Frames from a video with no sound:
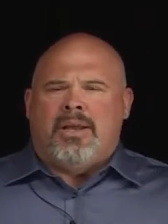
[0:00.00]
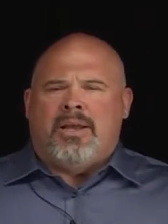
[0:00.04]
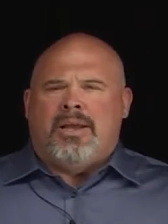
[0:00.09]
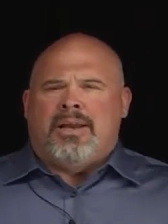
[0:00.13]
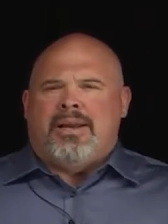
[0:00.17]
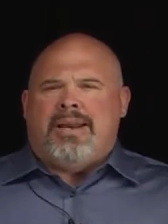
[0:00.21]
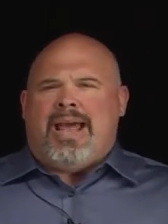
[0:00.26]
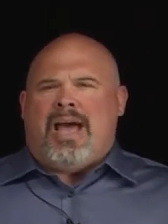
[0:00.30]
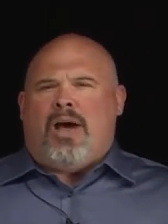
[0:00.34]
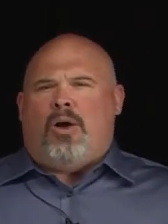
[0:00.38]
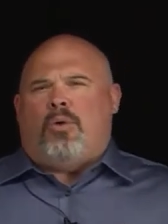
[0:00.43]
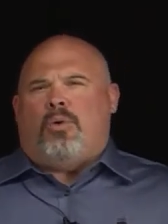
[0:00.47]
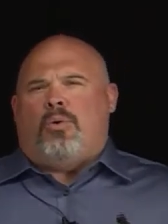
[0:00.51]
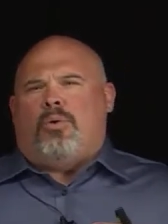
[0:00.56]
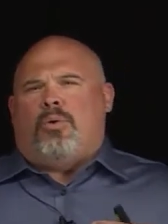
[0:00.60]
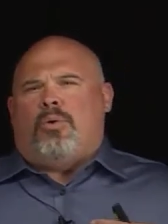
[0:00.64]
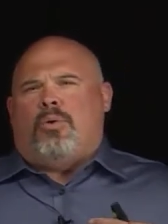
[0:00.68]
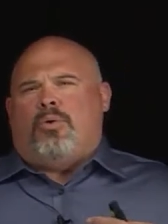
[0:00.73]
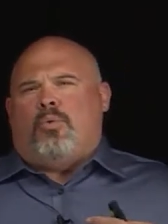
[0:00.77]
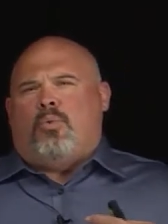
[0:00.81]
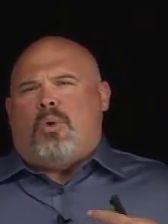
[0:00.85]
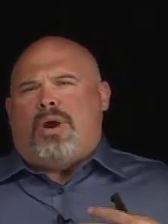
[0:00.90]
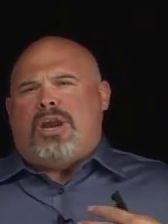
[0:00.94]
Now,
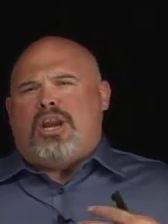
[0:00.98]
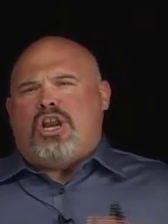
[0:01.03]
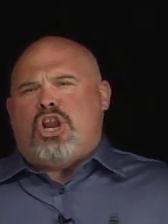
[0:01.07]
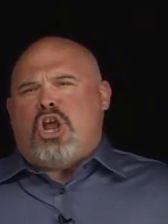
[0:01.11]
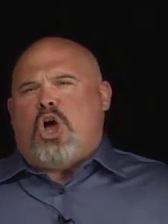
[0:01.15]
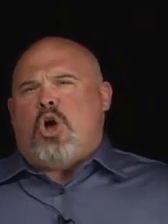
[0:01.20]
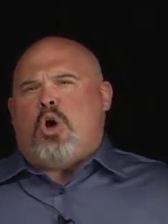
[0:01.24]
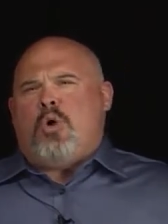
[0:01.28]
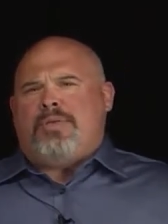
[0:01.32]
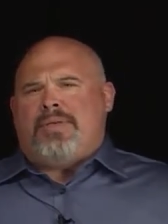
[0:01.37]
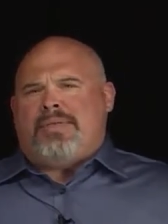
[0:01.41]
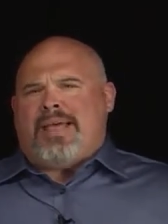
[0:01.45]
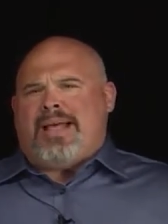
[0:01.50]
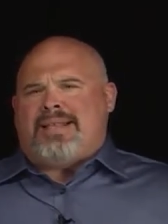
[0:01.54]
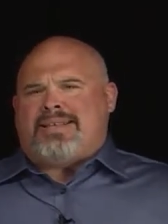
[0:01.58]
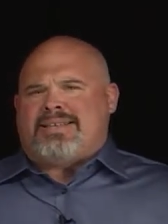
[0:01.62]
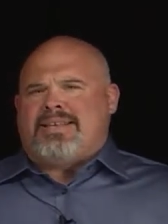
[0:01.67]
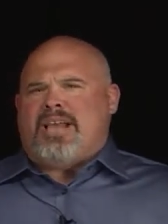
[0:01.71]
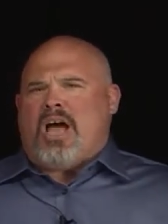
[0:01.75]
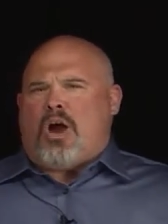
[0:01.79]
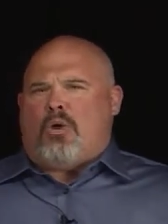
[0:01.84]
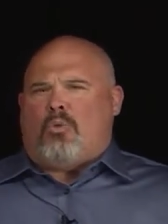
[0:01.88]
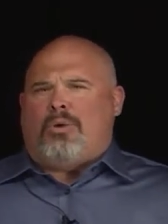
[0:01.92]
we know that
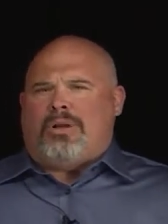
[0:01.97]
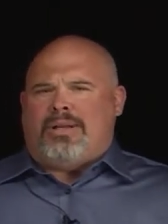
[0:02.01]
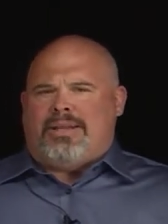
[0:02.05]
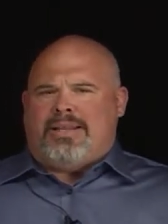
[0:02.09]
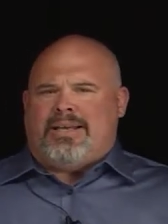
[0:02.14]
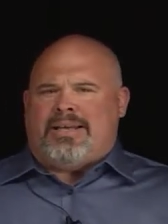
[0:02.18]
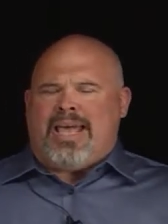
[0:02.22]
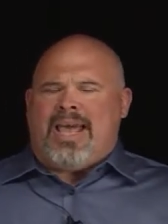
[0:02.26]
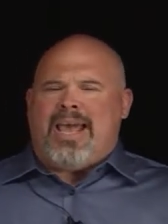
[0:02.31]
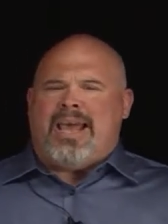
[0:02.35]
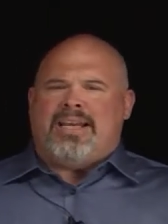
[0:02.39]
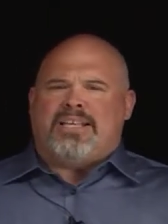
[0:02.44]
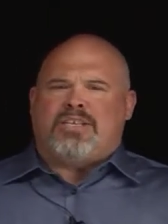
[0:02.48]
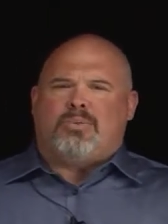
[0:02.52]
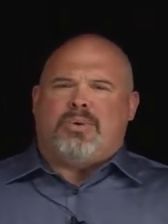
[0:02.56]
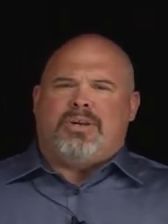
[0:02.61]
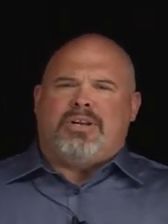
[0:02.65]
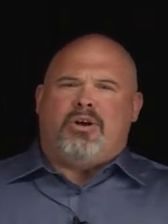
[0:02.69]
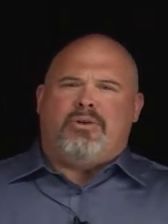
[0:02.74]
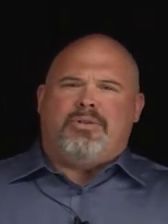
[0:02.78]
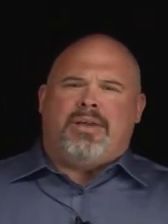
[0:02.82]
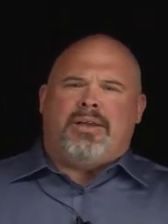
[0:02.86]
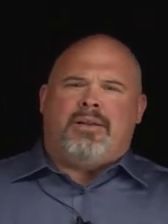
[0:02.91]
that's not really the case. We
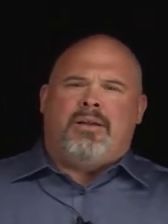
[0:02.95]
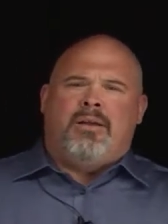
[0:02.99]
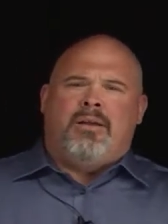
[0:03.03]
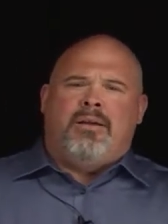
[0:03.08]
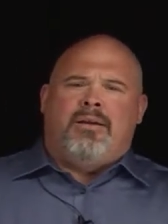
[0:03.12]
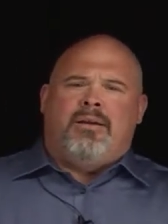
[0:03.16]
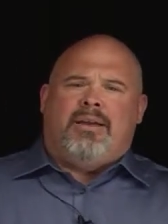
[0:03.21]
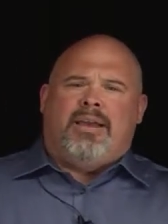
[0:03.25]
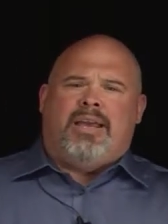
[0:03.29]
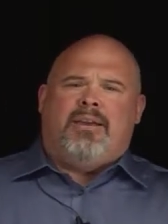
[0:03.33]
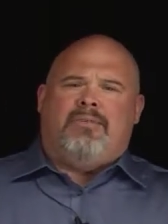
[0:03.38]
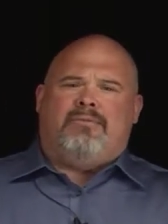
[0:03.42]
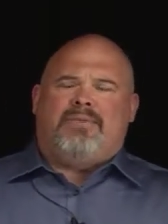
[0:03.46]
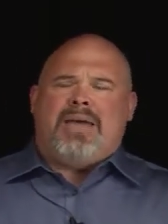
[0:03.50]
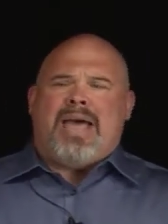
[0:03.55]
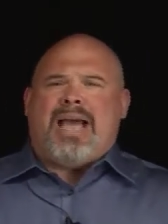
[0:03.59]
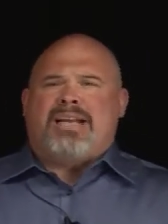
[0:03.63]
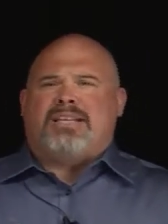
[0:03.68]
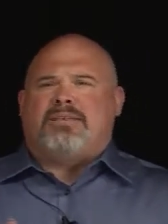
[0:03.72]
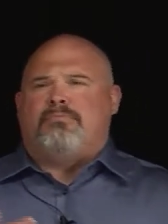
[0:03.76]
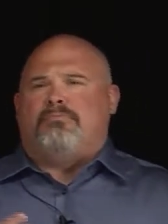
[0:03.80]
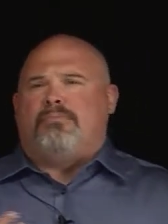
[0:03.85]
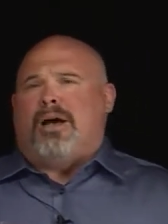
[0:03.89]
know that, in
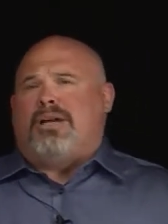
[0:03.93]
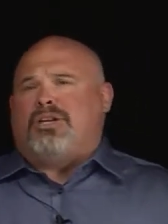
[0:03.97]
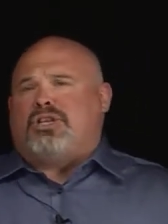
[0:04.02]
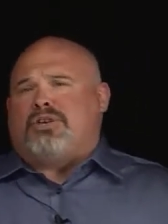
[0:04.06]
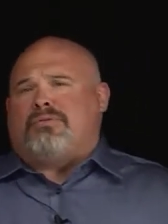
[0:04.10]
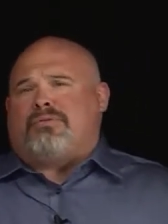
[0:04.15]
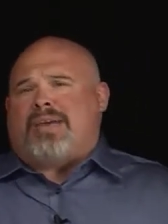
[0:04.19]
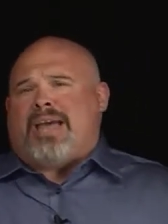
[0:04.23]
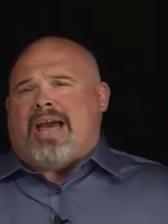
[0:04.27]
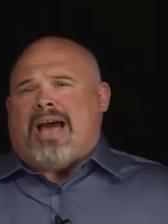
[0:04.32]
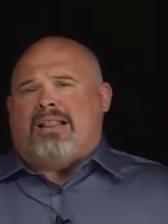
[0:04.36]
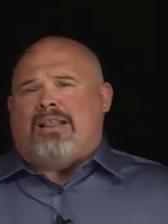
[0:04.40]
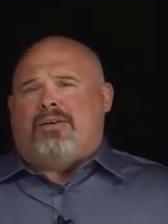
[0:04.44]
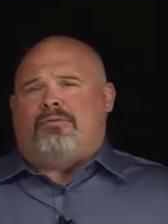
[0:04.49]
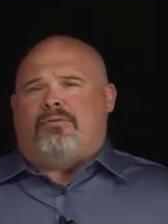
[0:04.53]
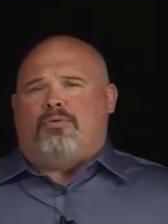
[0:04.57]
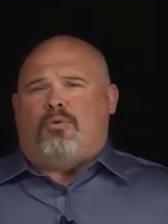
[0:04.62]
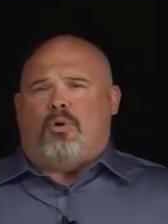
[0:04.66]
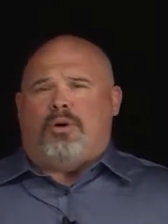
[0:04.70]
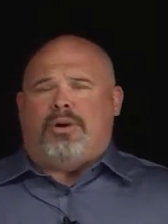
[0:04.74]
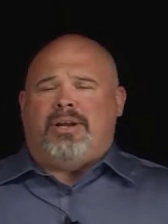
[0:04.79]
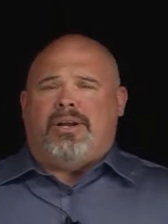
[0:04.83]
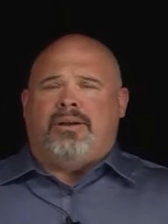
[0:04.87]
fact, much of
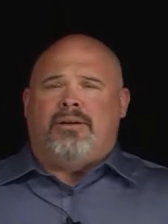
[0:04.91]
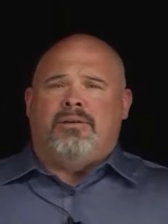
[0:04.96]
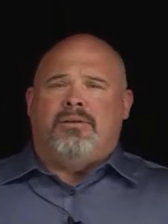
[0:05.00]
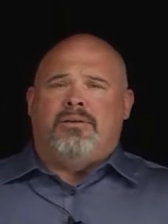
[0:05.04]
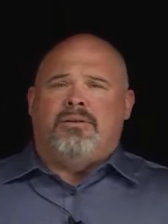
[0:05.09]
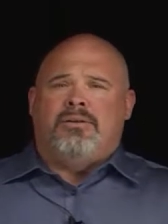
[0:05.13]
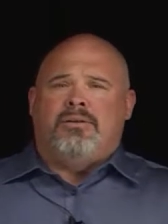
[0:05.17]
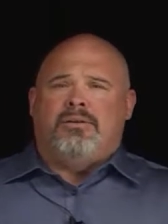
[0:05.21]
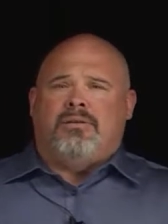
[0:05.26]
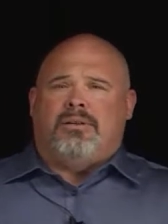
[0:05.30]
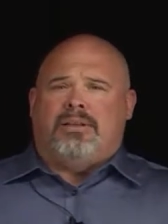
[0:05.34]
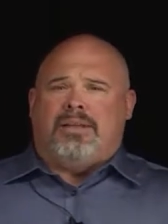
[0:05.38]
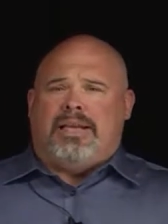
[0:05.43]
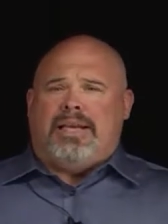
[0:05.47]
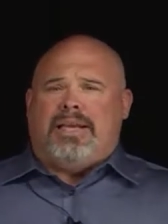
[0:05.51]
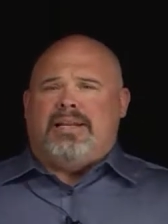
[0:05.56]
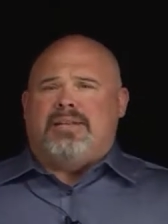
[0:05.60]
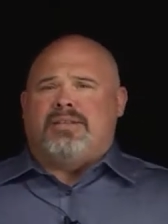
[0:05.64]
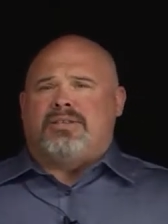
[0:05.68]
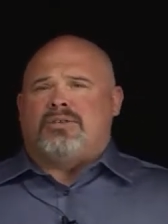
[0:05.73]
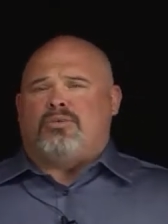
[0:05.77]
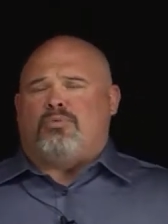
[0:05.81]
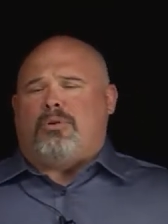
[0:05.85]
California
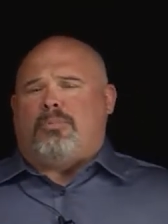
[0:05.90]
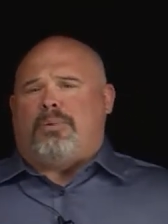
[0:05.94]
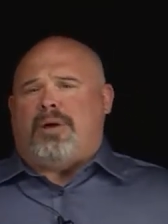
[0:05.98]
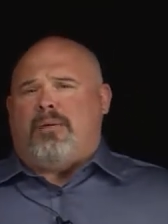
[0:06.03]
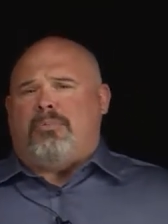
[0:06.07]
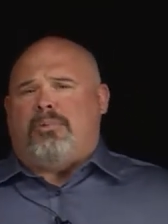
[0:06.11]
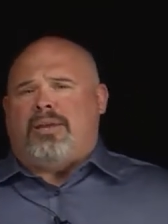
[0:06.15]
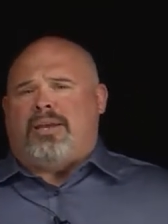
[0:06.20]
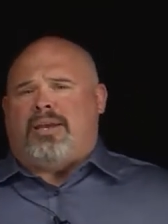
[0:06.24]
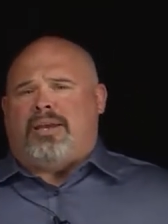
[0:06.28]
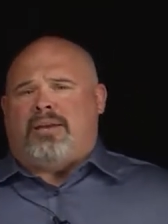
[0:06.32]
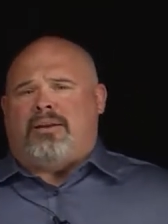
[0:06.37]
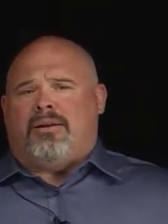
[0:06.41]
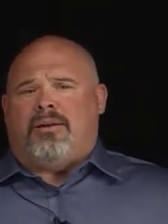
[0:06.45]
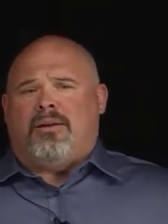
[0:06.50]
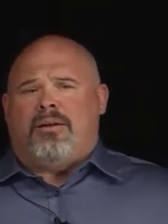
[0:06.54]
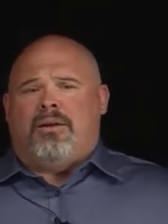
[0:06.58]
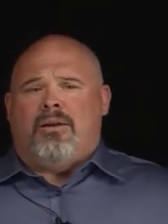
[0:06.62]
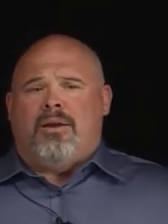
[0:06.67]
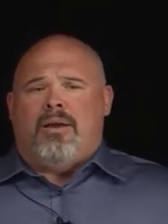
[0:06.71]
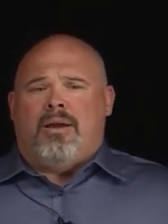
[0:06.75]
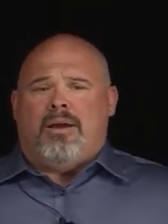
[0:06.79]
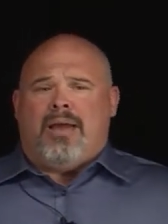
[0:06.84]
leans Republican,
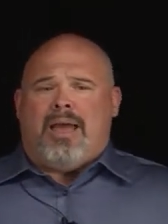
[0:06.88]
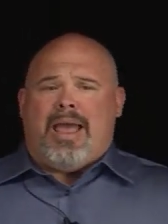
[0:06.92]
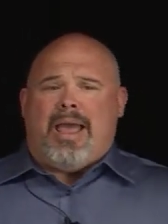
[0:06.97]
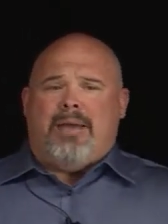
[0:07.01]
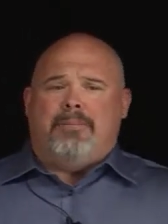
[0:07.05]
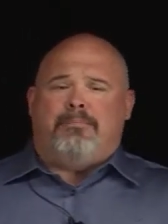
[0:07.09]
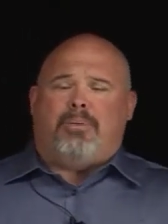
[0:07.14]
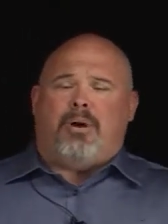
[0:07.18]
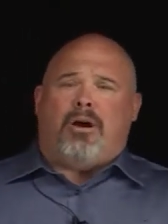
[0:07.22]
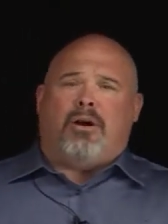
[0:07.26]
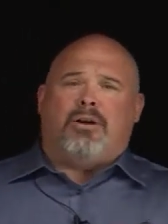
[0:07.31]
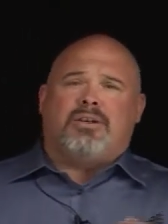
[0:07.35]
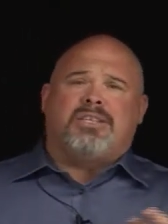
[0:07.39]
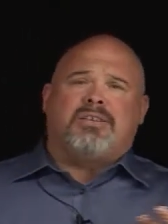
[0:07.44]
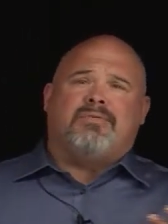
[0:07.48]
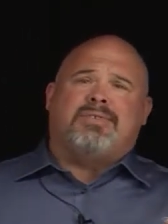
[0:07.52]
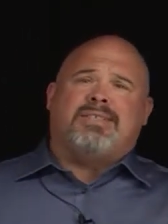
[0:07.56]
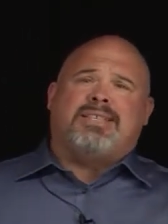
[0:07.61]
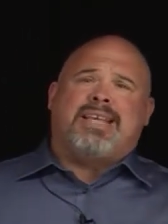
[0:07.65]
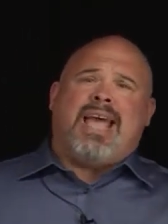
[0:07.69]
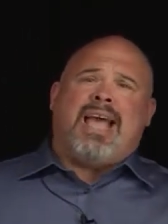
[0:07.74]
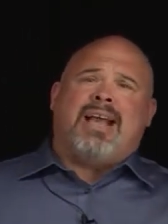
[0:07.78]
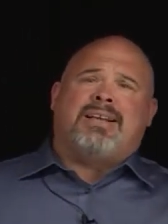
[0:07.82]
and parts
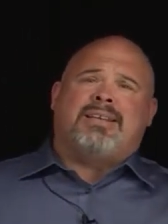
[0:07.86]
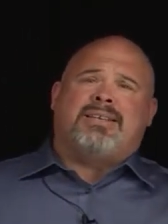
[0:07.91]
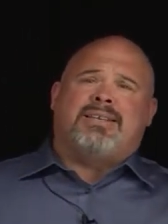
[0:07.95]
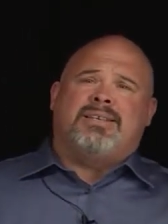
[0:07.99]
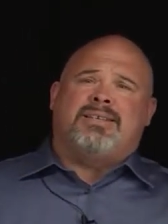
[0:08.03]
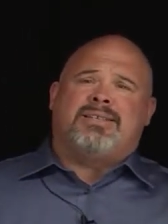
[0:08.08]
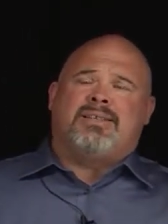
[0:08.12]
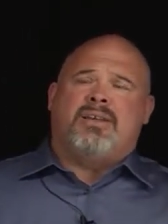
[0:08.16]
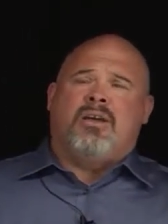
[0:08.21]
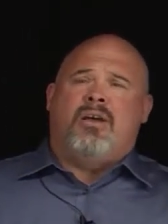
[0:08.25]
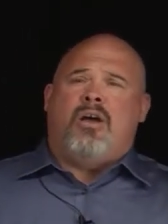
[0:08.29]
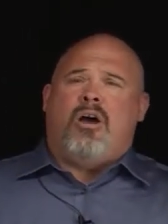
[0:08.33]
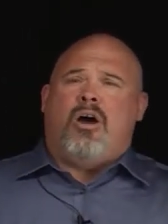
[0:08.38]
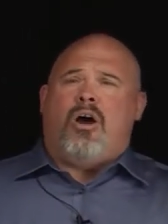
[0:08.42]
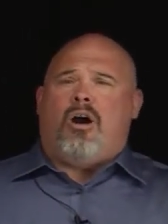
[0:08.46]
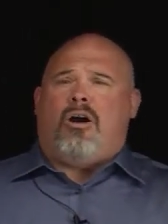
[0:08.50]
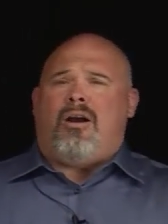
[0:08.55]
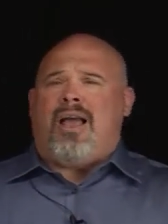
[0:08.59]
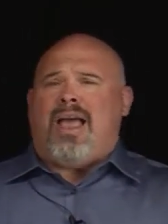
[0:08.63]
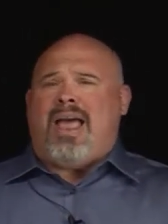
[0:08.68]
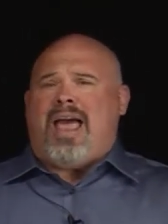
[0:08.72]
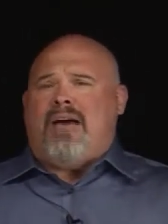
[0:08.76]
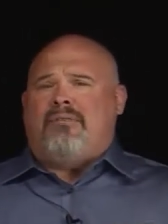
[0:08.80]
of Texas
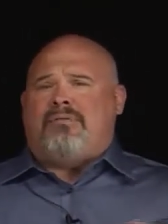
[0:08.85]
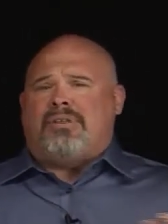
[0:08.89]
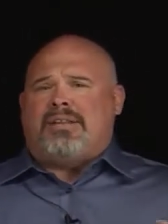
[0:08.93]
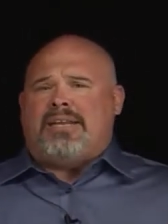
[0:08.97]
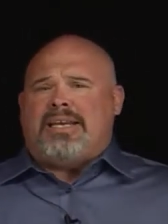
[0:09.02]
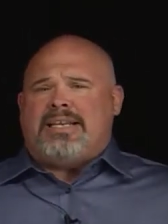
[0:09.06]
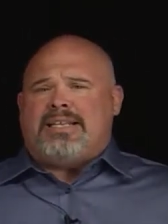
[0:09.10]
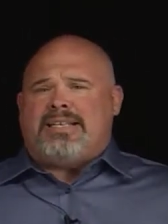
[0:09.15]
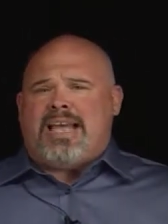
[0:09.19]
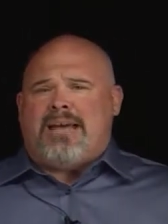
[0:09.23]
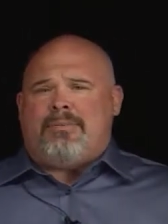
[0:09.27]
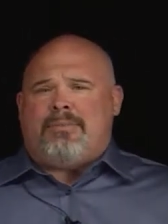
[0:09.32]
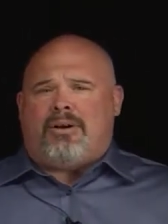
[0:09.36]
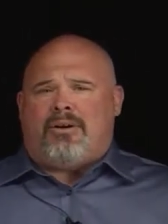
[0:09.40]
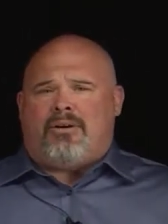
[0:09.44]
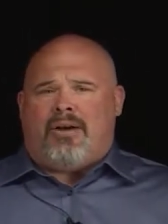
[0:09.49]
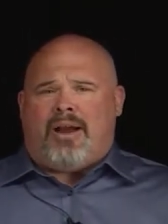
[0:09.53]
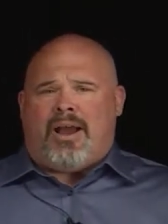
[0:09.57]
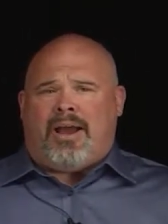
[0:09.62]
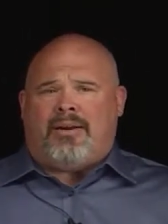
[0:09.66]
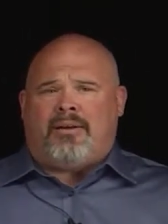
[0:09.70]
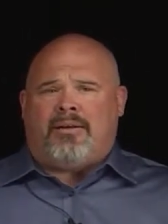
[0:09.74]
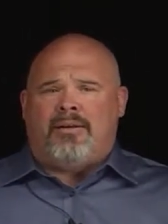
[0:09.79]
are heavily
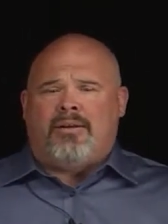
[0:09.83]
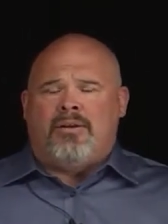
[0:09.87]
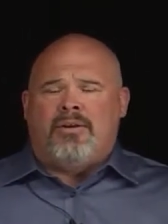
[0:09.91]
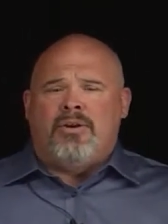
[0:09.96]
Democrat.